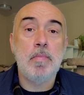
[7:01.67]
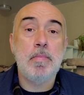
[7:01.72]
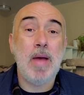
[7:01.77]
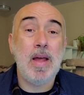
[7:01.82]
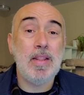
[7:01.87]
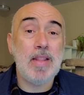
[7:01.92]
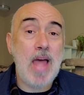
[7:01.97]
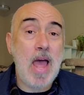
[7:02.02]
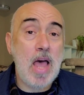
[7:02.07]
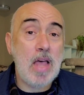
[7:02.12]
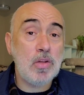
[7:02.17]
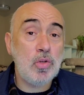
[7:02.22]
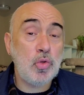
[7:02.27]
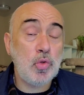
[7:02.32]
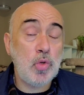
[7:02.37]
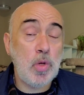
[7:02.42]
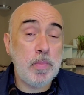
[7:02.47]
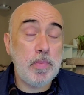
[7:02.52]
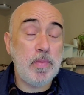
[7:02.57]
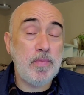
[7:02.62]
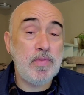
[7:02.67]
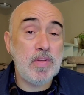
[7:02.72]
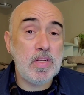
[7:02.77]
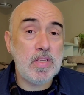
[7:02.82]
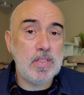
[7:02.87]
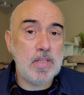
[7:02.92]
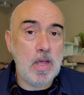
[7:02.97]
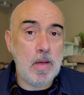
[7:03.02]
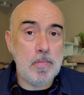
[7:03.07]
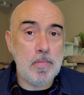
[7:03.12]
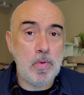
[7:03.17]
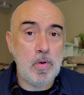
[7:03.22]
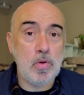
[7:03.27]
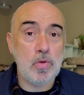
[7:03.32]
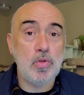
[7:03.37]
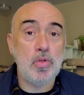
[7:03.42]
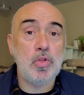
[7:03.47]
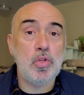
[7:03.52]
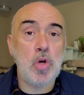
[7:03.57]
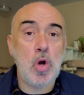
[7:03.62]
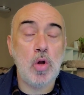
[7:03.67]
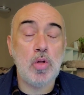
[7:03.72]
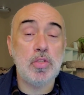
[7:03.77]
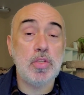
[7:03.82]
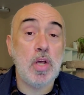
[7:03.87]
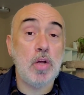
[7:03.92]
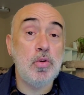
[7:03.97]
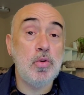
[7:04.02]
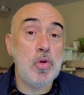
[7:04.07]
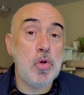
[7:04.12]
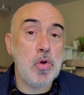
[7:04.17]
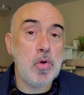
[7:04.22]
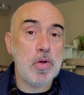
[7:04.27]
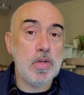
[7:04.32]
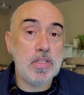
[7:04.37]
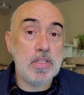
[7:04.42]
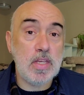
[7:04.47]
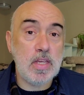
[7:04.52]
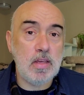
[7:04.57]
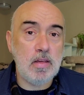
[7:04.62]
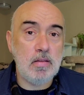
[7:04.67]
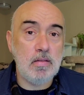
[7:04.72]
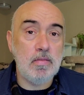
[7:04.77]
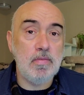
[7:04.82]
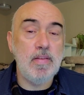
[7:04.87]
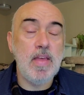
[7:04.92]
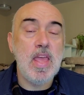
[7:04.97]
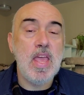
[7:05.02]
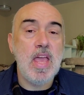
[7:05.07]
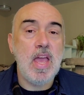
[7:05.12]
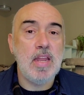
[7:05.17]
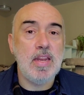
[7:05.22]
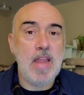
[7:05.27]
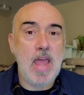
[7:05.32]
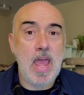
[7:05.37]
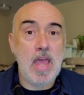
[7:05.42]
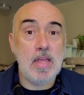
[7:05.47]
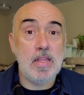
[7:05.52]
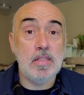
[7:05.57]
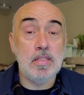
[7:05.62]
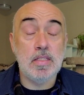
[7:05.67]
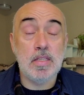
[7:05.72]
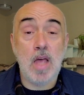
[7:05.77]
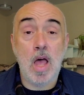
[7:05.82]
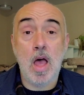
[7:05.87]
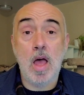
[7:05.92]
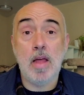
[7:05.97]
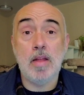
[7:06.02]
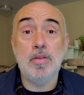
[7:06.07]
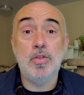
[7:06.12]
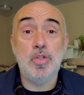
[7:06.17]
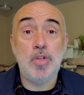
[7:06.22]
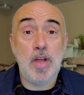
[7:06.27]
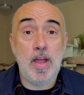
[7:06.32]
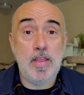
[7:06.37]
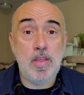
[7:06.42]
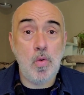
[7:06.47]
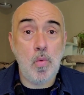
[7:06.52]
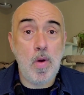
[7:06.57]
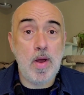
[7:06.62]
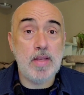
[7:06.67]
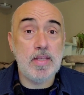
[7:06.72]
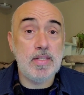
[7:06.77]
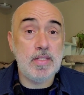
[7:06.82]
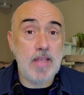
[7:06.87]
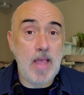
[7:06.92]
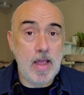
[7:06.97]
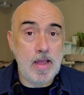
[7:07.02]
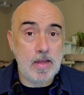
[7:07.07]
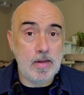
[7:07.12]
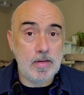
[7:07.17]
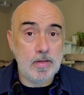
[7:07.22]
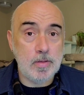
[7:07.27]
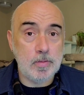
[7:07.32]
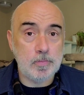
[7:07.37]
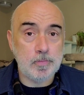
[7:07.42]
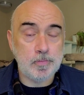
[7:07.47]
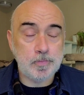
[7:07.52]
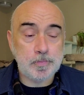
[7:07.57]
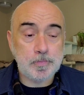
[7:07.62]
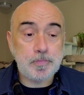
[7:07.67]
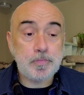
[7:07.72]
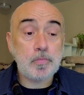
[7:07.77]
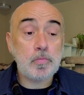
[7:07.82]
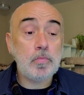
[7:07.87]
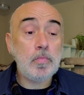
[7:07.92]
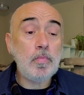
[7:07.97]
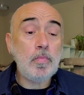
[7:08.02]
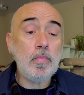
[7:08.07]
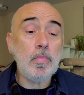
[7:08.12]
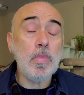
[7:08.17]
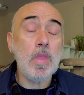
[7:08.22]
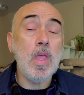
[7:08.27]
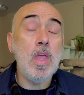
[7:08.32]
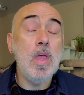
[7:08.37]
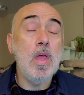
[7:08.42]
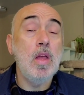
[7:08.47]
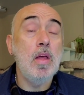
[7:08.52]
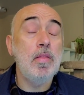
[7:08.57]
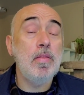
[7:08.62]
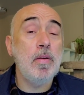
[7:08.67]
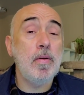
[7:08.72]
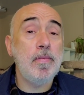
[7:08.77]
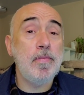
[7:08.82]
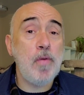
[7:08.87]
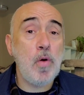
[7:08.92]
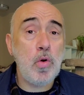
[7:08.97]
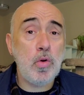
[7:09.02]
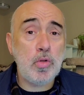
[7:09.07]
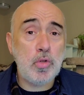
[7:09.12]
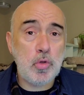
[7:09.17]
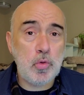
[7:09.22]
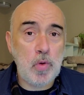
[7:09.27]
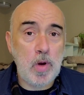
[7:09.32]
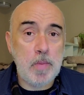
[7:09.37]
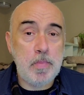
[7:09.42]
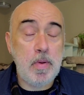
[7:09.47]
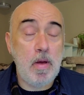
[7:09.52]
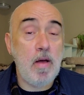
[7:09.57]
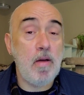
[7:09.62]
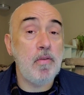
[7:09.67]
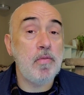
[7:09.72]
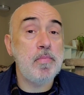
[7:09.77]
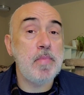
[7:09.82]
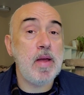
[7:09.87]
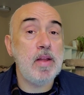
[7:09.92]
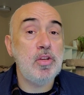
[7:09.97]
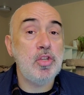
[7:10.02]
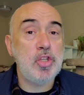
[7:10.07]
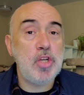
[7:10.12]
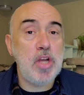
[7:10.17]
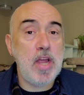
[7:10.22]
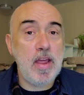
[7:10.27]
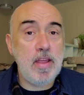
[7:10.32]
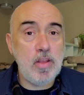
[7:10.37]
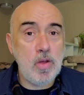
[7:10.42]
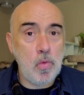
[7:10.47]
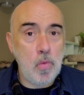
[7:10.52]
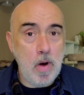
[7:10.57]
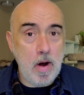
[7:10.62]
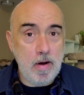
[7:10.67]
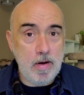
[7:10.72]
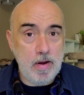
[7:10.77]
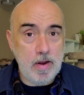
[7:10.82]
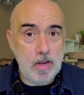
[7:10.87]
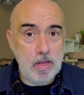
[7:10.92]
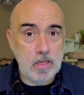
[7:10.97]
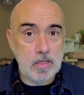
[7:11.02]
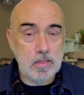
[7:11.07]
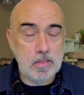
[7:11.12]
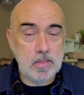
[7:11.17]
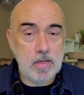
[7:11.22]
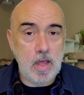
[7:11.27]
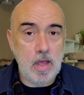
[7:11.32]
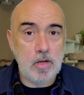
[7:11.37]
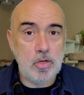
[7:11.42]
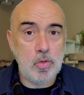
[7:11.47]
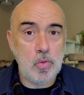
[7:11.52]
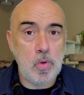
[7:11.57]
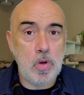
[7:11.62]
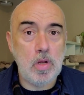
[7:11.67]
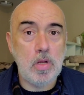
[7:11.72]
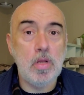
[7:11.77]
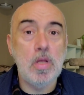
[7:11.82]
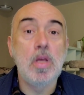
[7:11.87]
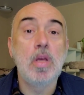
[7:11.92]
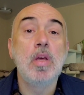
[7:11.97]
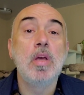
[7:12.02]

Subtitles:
my last trip of December, starts on New Year's Eve and ends on January 2nd. The first trip of my January schedule